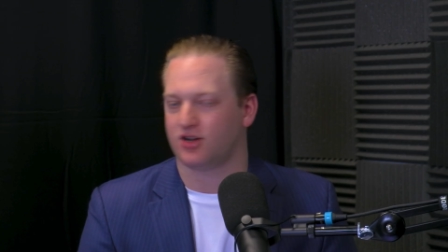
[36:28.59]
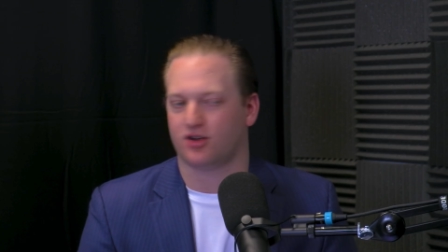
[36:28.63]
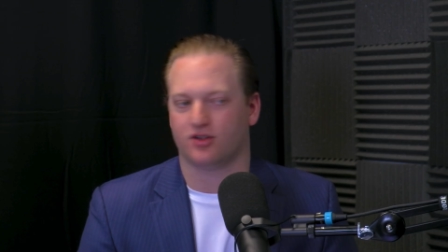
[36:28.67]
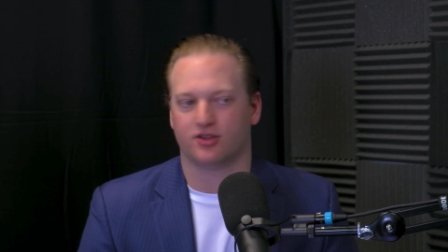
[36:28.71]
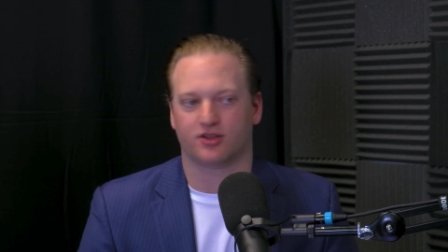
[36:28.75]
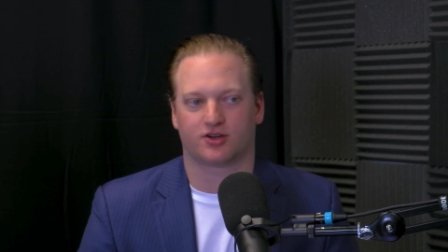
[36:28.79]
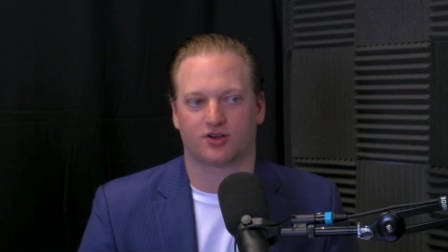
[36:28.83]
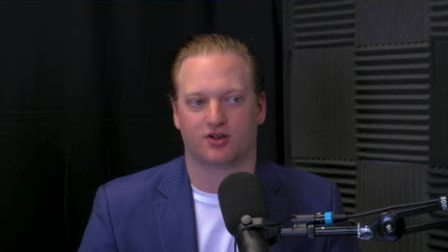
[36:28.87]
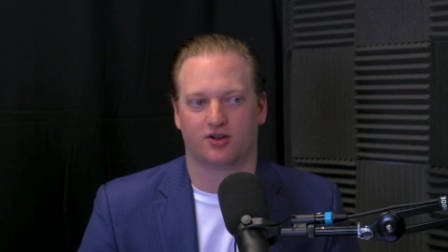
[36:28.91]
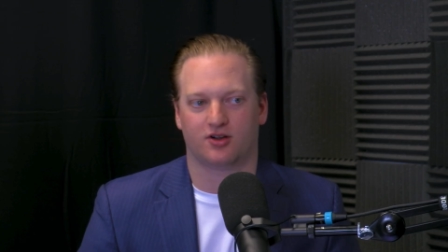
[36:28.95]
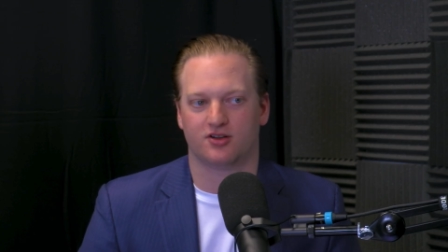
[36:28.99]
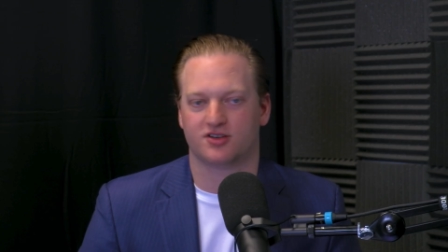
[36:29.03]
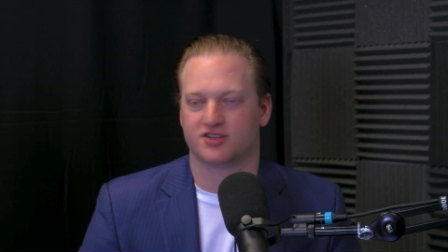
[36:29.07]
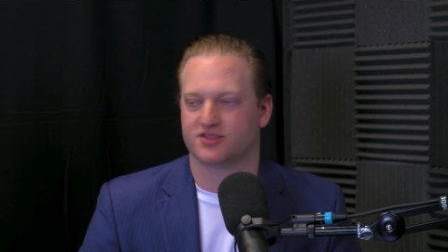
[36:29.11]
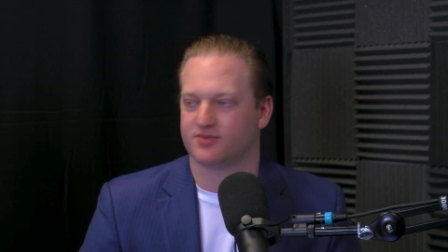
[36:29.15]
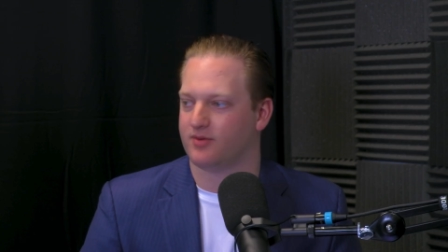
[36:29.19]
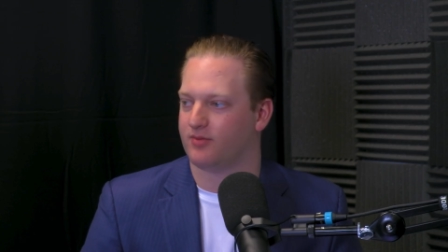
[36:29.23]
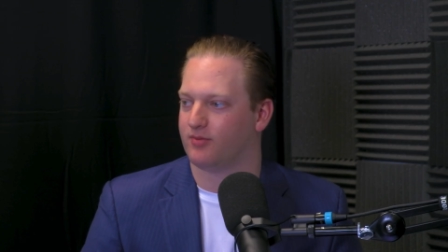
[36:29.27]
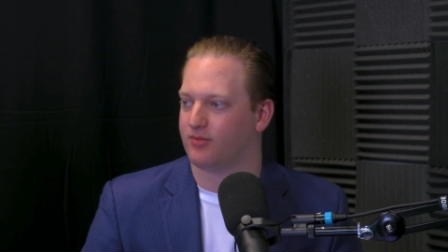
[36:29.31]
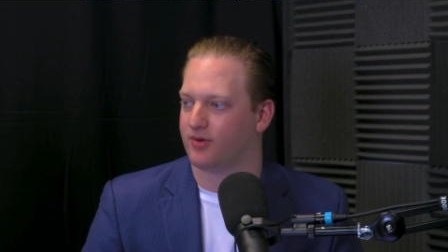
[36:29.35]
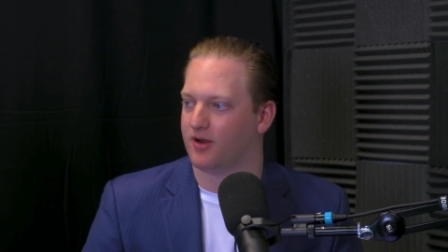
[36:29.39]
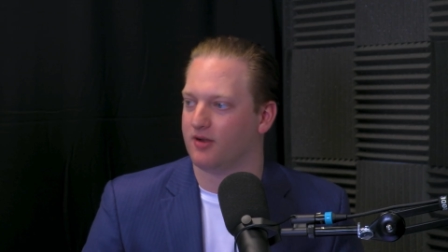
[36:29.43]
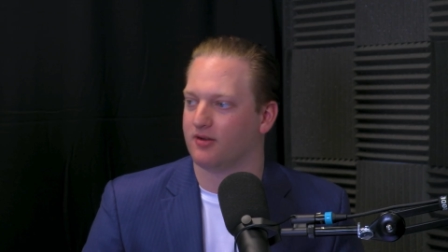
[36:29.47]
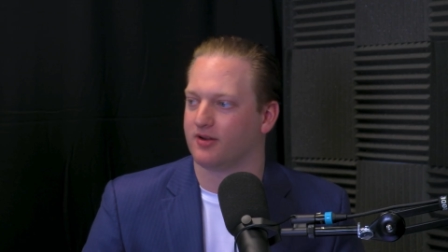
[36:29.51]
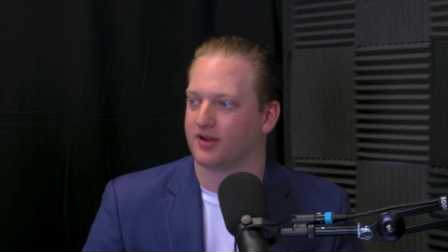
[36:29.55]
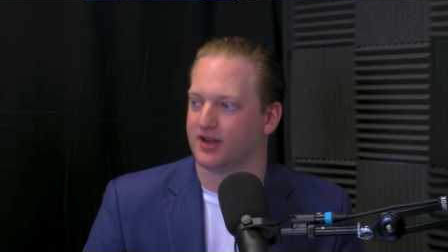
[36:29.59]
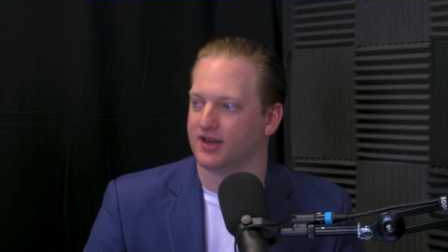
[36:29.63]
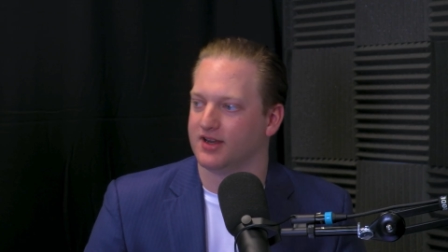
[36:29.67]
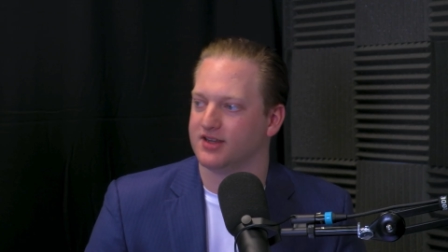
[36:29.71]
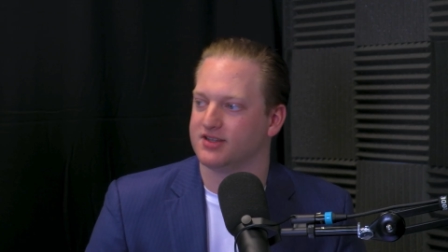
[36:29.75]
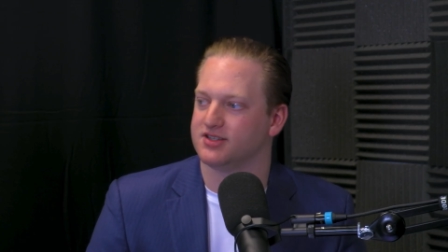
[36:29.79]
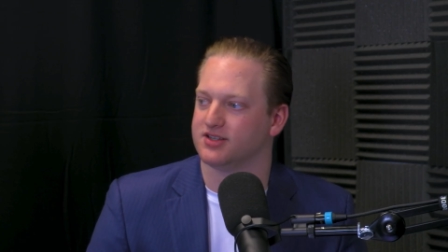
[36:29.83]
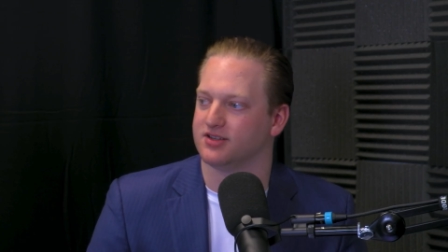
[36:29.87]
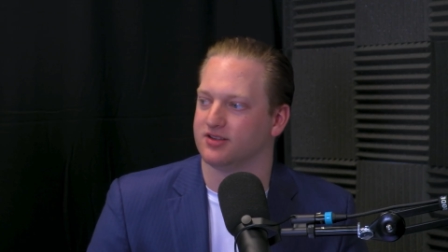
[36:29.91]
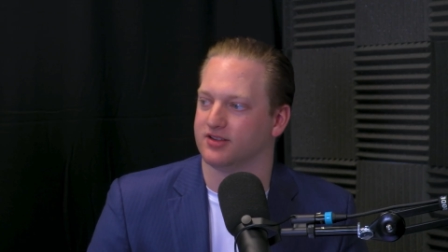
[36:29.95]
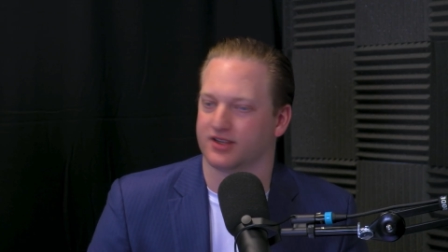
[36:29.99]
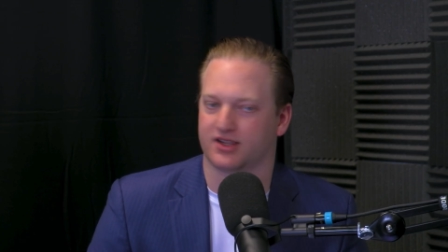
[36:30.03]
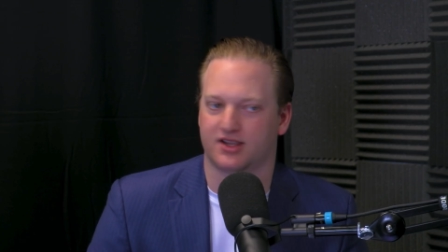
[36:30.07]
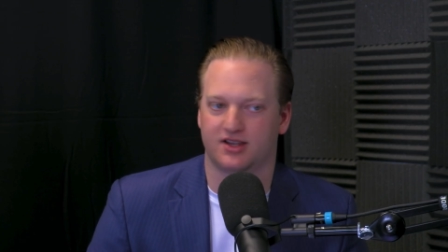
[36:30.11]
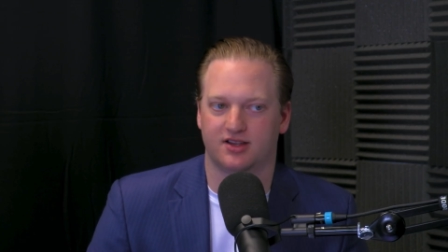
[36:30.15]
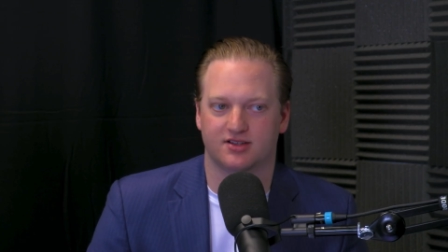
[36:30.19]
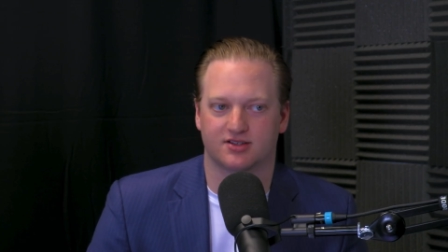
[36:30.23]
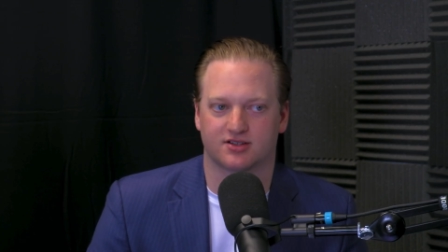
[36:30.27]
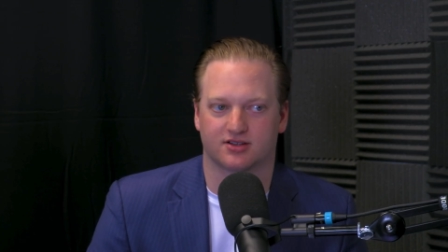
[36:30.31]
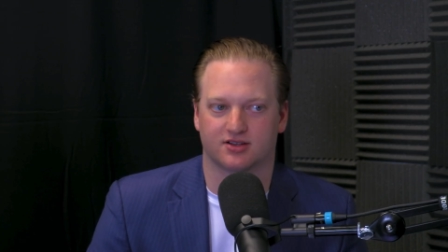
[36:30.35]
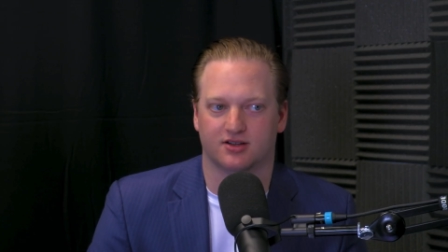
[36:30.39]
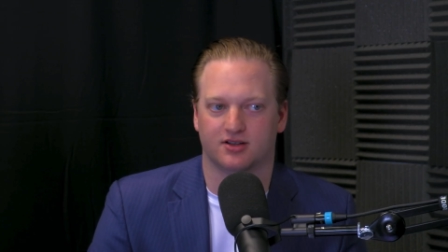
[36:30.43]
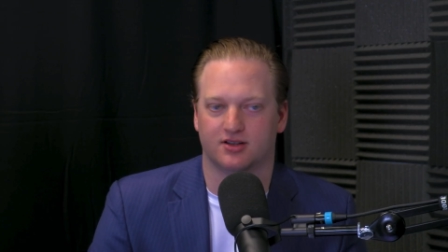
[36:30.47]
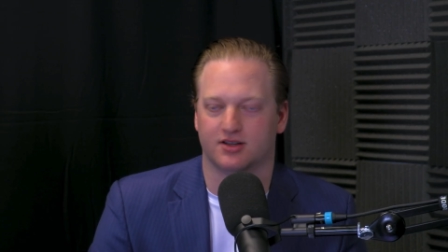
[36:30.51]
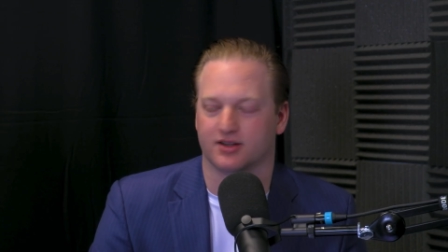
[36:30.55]
All the cars have been broken into. The Kias
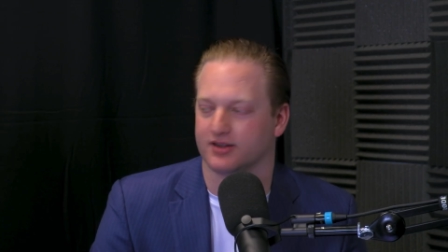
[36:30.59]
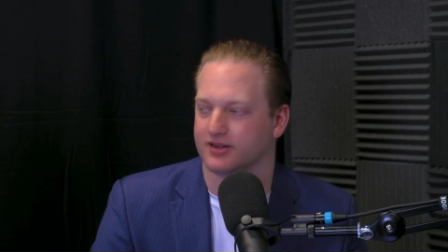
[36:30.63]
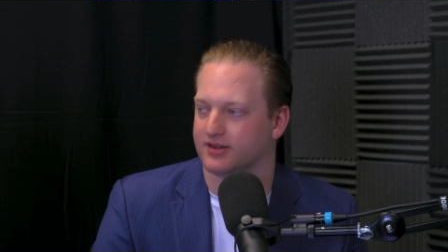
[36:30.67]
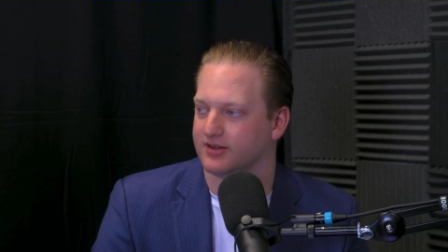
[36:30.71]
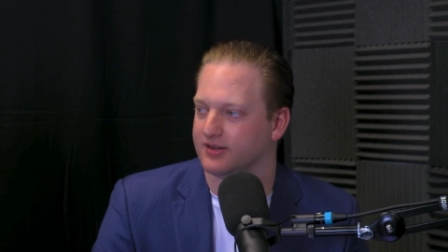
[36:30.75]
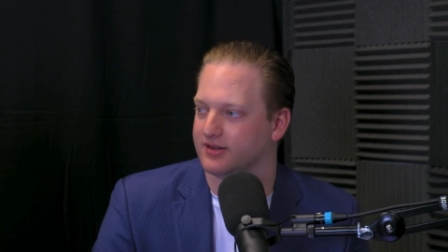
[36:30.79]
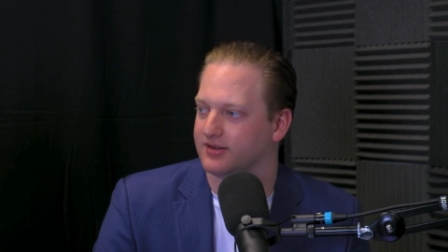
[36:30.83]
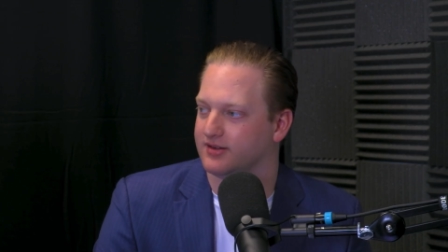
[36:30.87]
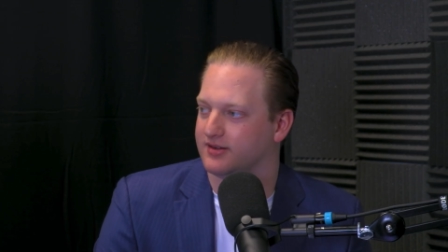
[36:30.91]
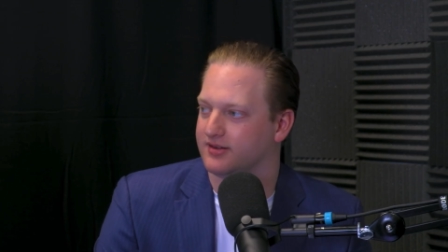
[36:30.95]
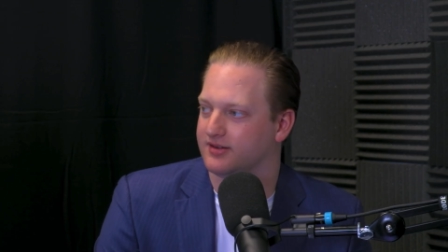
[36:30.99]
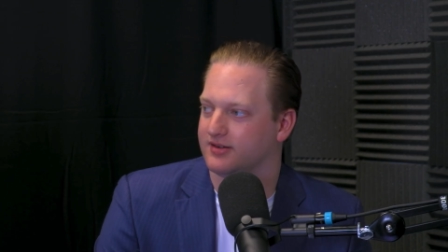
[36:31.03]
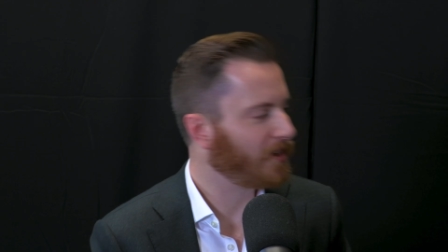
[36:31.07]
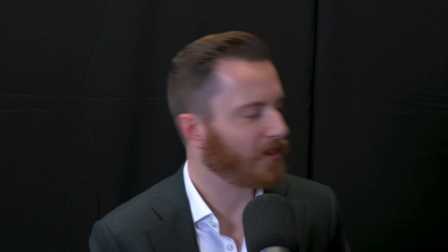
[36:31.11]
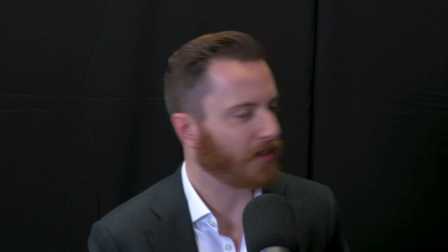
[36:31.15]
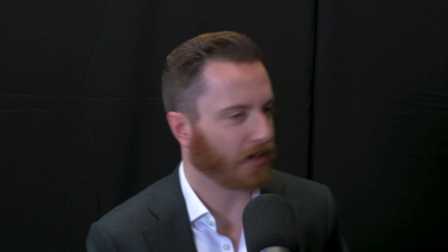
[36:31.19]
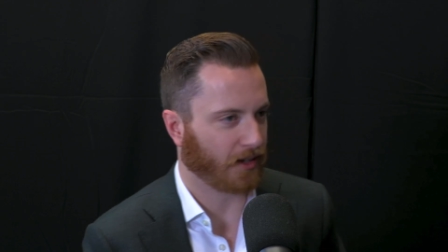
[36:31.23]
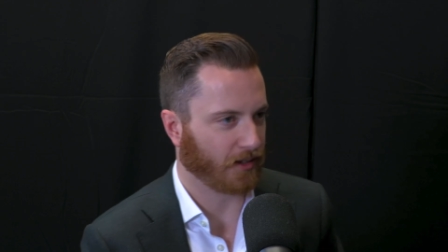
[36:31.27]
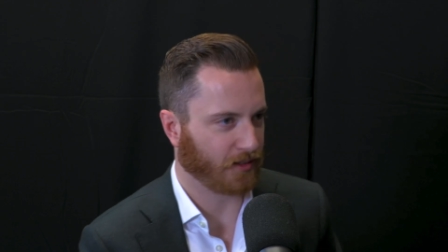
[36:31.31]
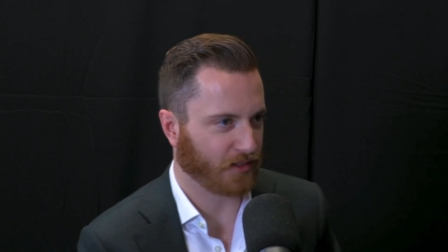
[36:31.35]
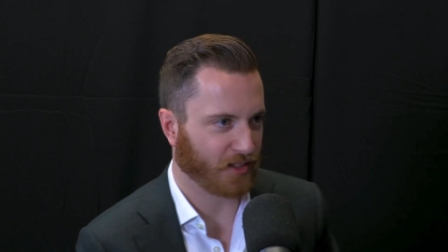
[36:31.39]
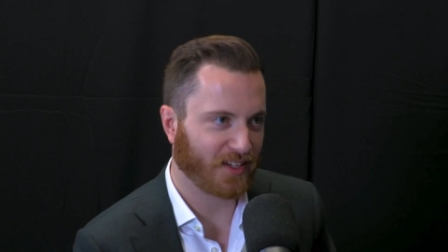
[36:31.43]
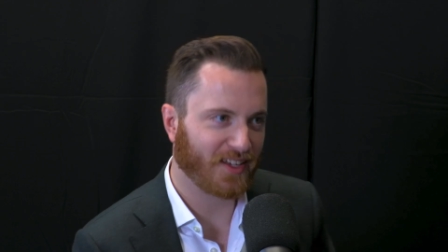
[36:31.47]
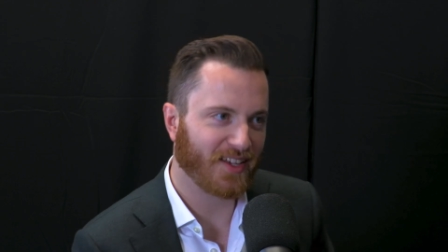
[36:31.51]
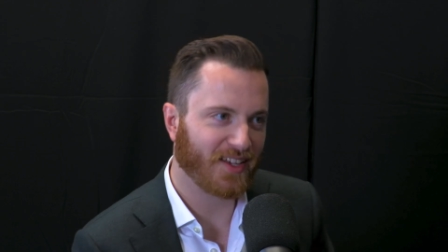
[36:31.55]
are gone. That the